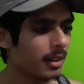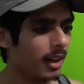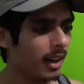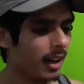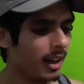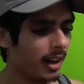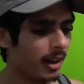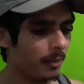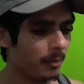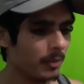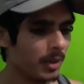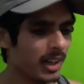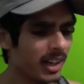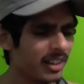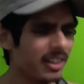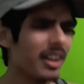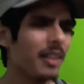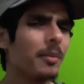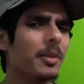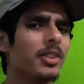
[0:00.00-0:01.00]

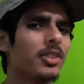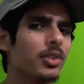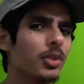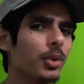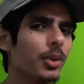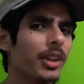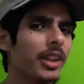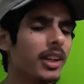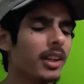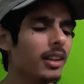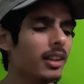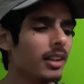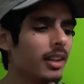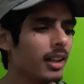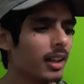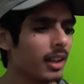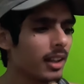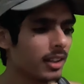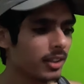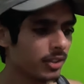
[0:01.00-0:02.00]
Her name is Sully,
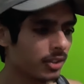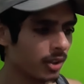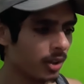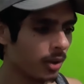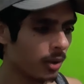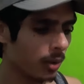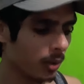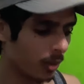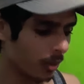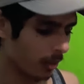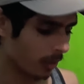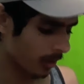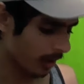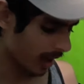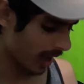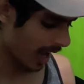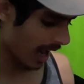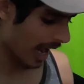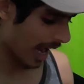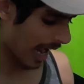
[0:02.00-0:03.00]
so
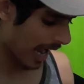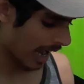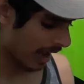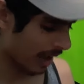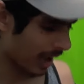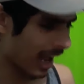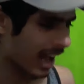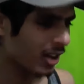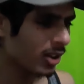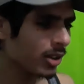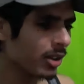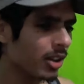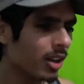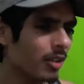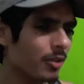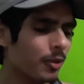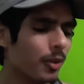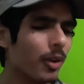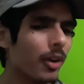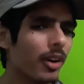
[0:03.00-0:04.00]
I look
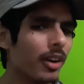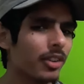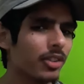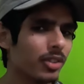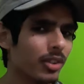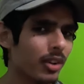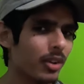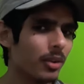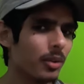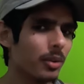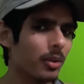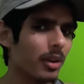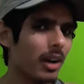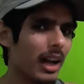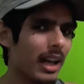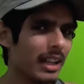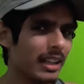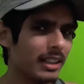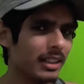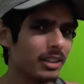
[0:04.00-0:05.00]
up for her so
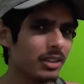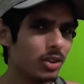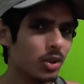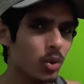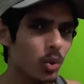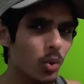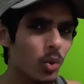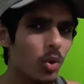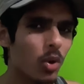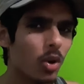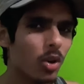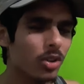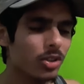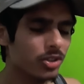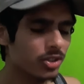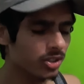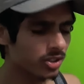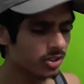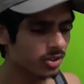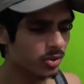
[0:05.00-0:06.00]
in Google
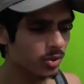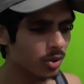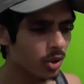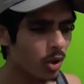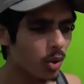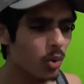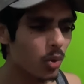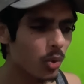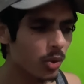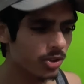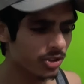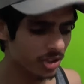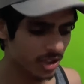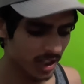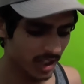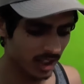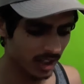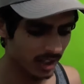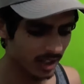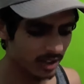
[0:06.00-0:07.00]
just to know who
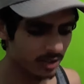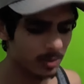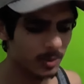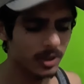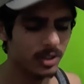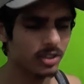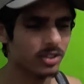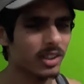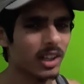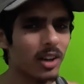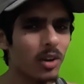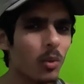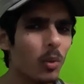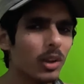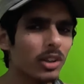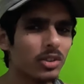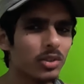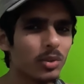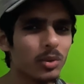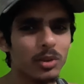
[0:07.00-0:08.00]
she is, because I don't
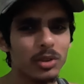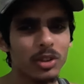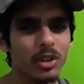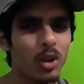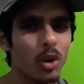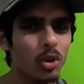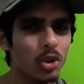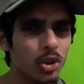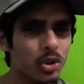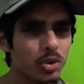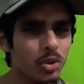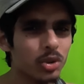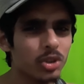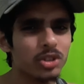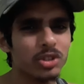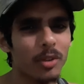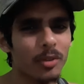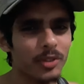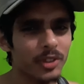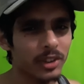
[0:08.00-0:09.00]
want to, you know, do
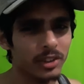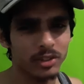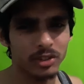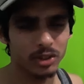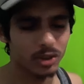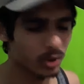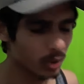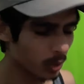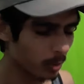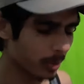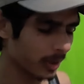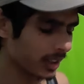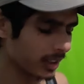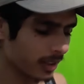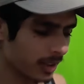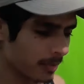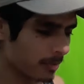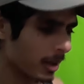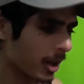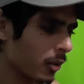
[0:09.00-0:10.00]
something stupid
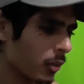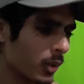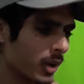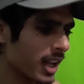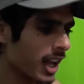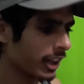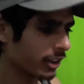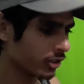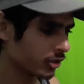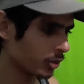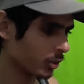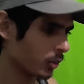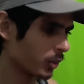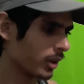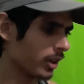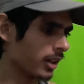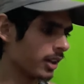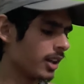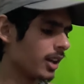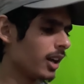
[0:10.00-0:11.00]
in my reaction
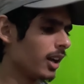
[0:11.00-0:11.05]
where...